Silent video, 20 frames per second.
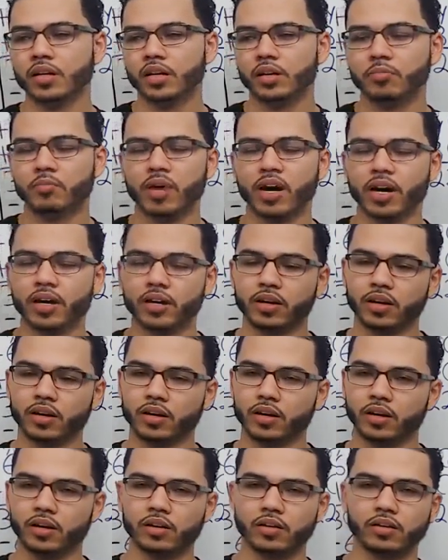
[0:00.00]

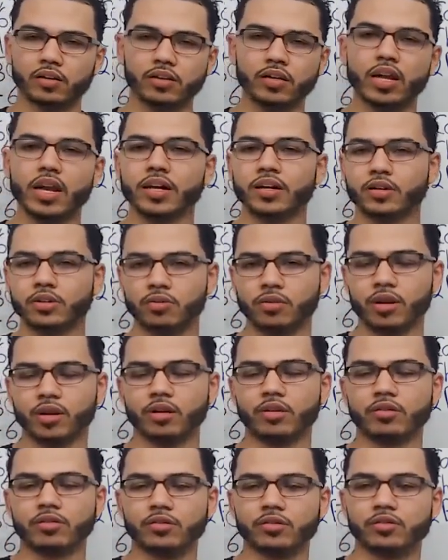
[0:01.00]
my line of
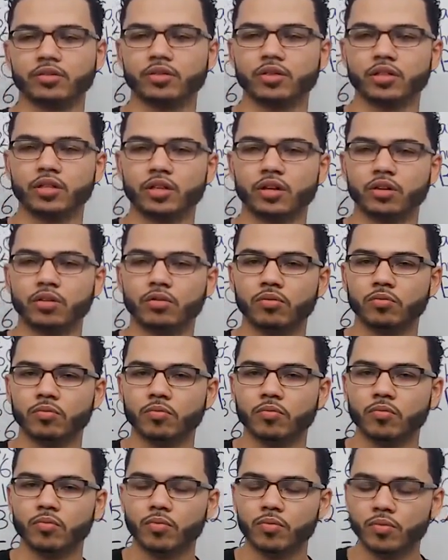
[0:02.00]
credit, you know?
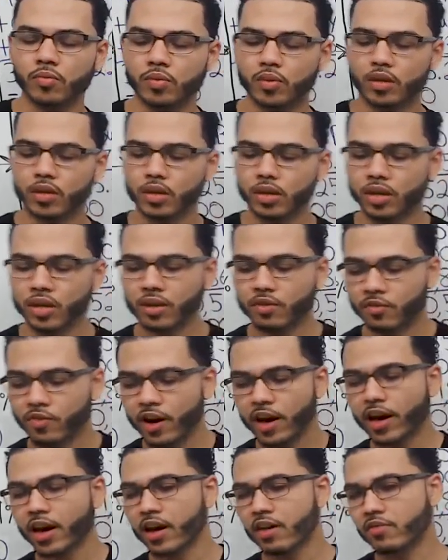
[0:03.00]
If
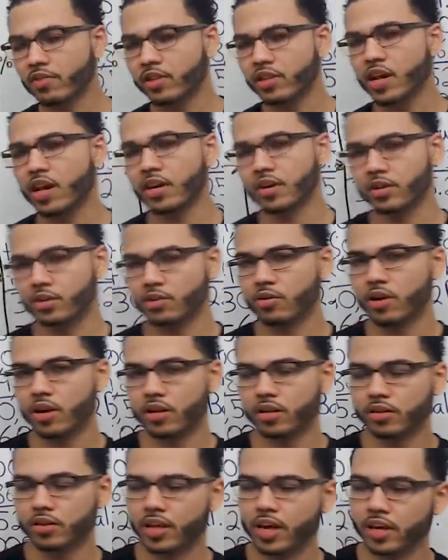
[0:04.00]
I have a line of
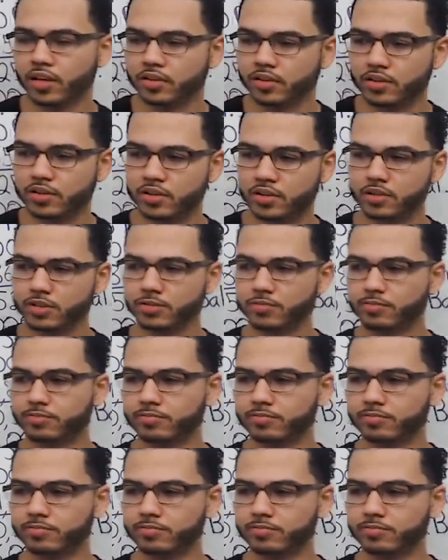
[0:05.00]
credit that's